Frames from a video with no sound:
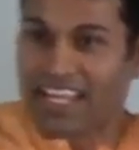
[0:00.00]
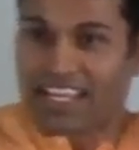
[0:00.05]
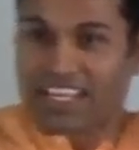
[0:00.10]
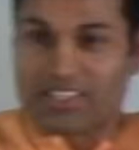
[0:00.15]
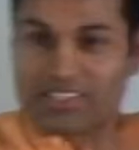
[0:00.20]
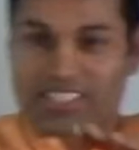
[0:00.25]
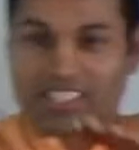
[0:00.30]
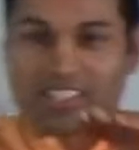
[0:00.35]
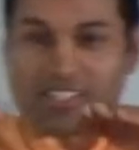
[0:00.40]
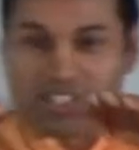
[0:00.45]
you
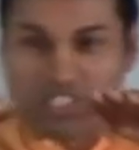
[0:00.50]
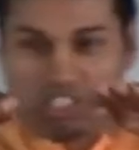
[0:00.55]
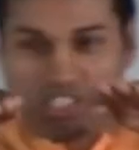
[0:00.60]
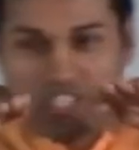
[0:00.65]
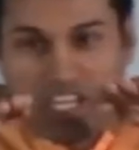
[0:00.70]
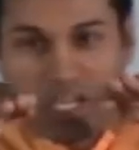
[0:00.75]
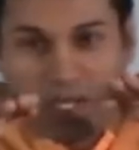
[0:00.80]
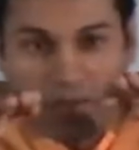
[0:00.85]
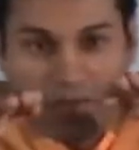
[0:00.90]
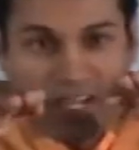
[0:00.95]
see there's a
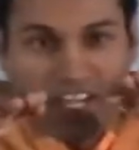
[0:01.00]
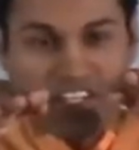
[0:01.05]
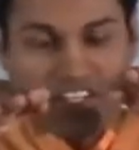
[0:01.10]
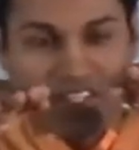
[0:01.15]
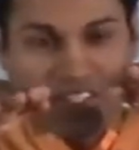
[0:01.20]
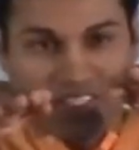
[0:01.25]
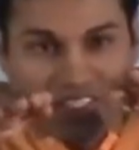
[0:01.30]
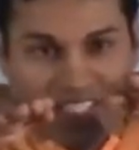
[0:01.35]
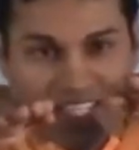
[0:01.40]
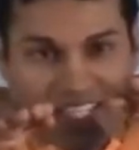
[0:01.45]

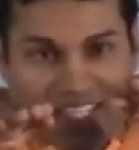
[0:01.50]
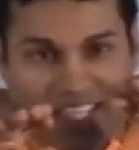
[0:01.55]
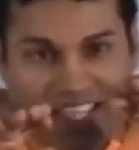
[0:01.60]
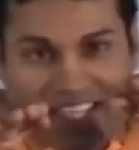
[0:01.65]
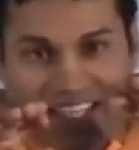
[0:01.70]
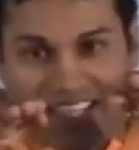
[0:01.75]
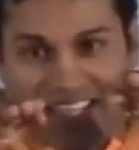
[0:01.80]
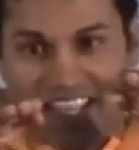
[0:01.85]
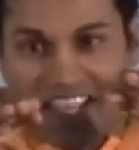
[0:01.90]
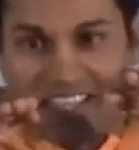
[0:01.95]
generation, it's kind of
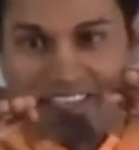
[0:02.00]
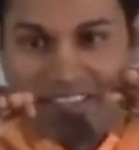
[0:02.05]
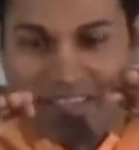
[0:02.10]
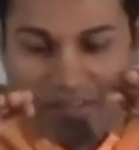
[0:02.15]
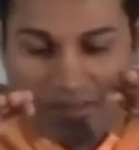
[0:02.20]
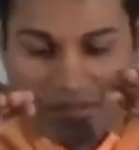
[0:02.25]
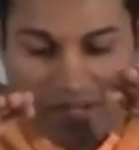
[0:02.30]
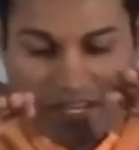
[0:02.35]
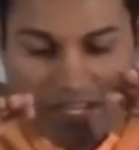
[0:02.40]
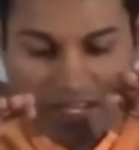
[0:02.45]
like
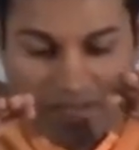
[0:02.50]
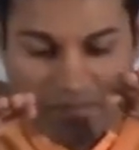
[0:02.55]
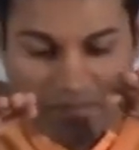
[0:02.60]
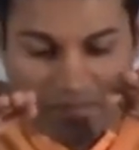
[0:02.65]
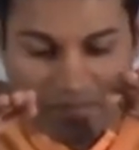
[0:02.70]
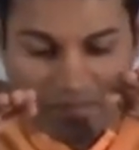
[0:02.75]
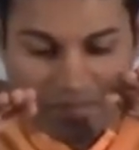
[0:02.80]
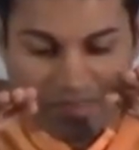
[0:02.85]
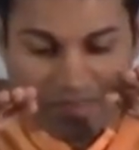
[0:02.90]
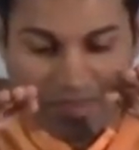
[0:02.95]

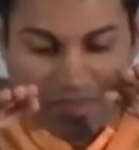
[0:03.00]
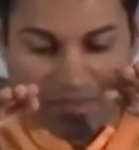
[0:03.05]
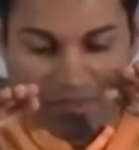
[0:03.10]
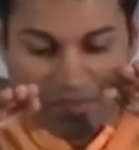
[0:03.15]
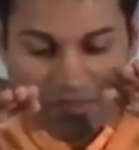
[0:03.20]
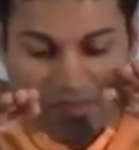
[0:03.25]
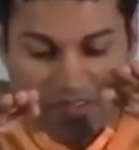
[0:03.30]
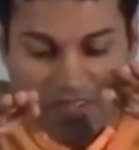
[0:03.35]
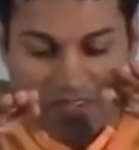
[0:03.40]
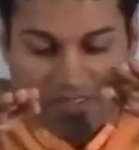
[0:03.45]

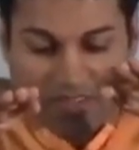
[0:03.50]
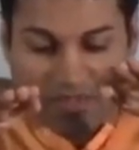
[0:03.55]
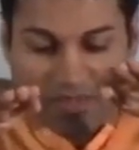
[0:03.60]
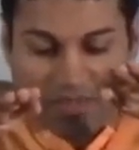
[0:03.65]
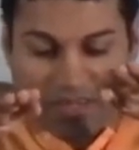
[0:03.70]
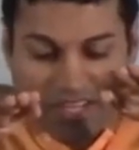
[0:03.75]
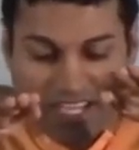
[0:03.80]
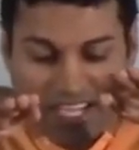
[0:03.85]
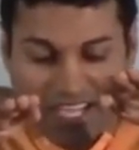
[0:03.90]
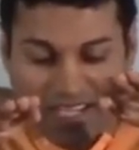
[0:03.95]
their
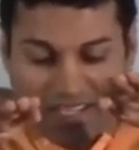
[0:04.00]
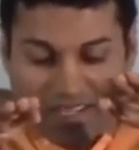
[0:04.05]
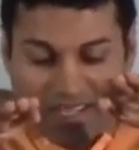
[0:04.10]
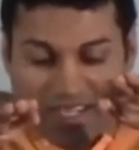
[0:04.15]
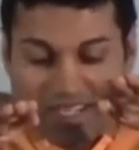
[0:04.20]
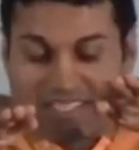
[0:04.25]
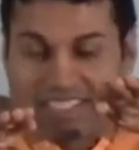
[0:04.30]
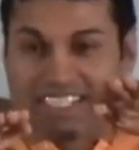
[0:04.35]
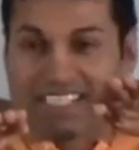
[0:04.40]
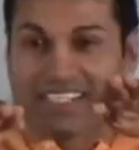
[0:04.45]

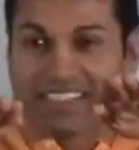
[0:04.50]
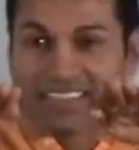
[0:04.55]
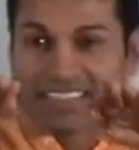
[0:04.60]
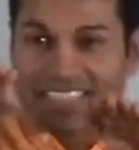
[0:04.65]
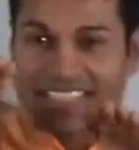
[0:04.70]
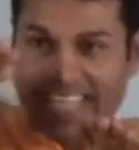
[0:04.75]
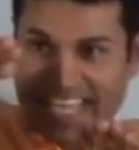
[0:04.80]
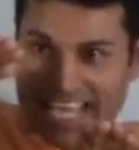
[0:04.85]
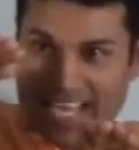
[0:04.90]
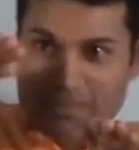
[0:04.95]

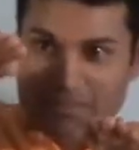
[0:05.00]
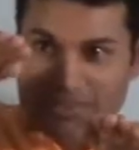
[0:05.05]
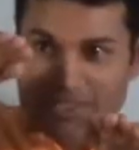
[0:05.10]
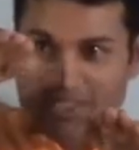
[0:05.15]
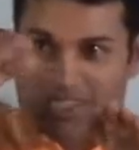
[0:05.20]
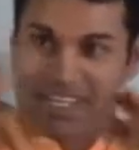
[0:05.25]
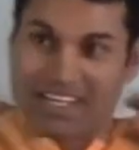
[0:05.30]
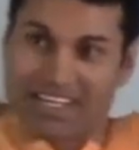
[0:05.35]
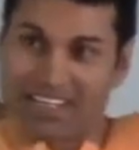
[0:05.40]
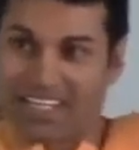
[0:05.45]
tilted
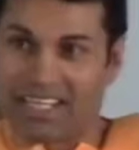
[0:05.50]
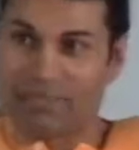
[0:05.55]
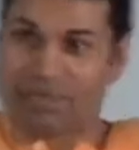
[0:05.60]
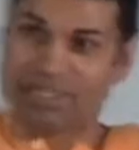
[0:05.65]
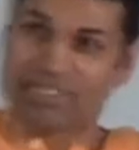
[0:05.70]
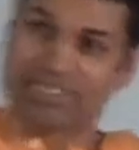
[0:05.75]
hips. They'd be